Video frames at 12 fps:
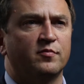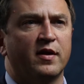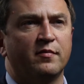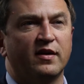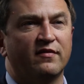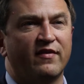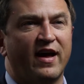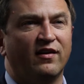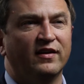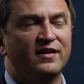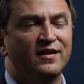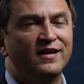may be
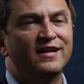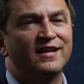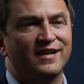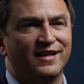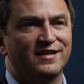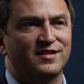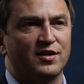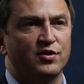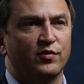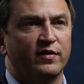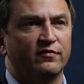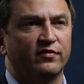invalid is
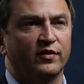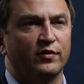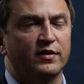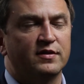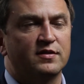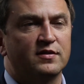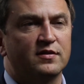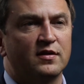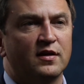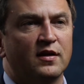undue influence.